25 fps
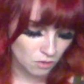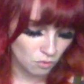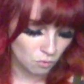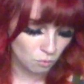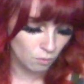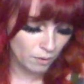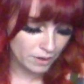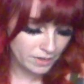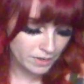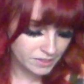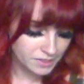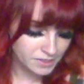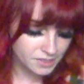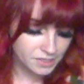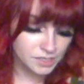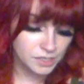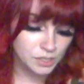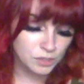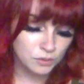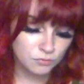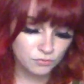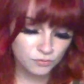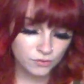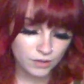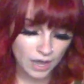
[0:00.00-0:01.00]
Once
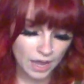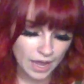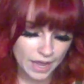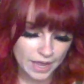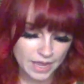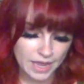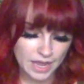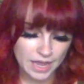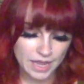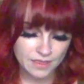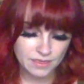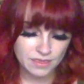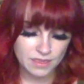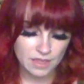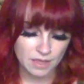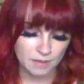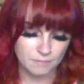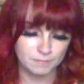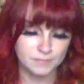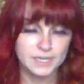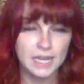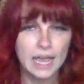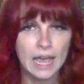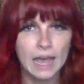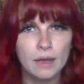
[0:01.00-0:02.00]
you've gotten
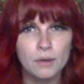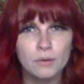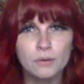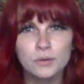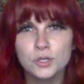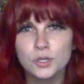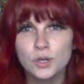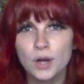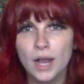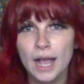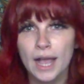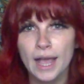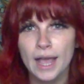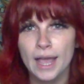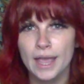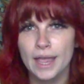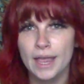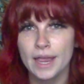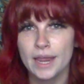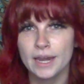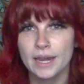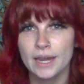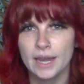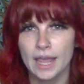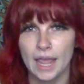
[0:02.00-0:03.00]
them towel
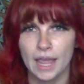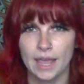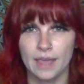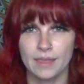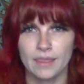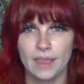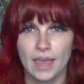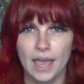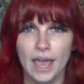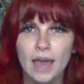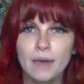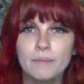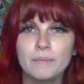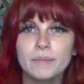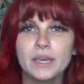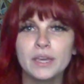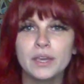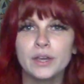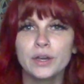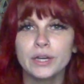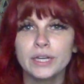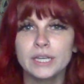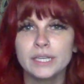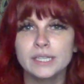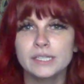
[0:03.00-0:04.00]
dried and the happy
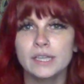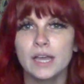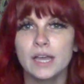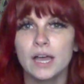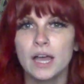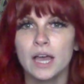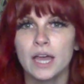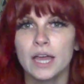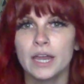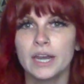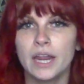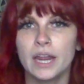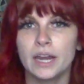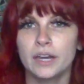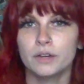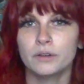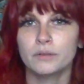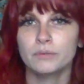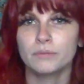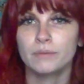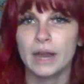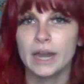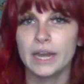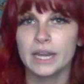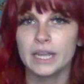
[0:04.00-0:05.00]
hoodies on and
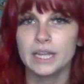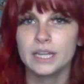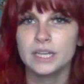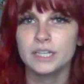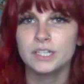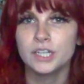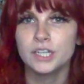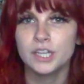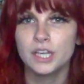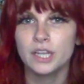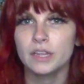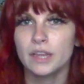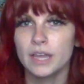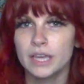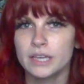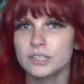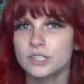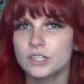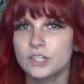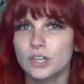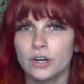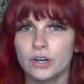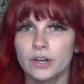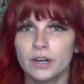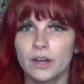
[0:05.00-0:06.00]
you're ready to like
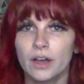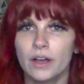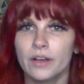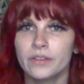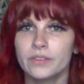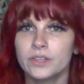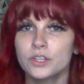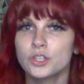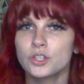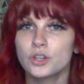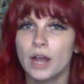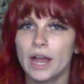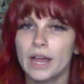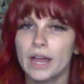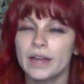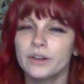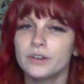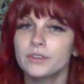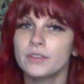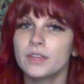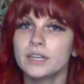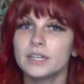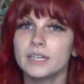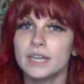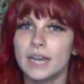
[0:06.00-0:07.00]
start on the dryer,
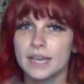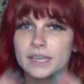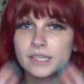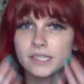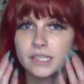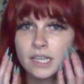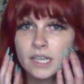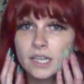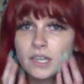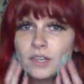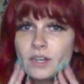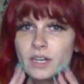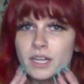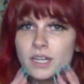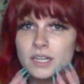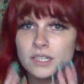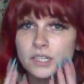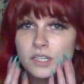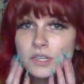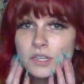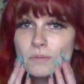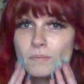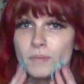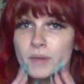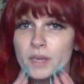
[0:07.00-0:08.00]
the next thing you need
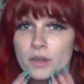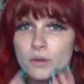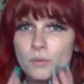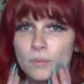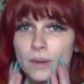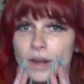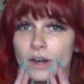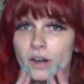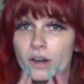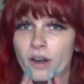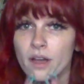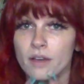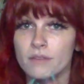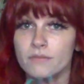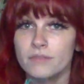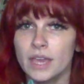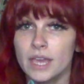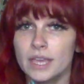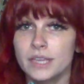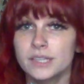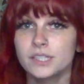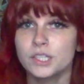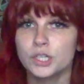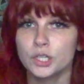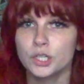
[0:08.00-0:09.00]
to be aware of
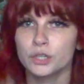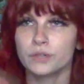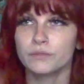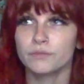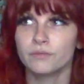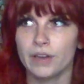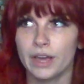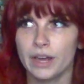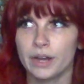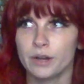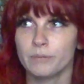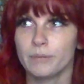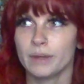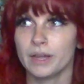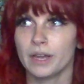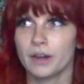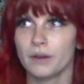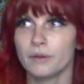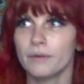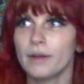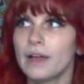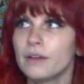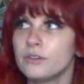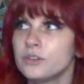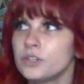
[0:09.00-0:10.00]
is your environment
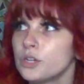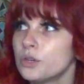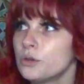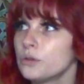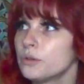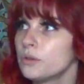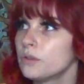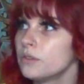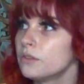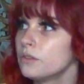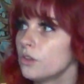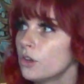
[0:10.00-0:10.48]
around you.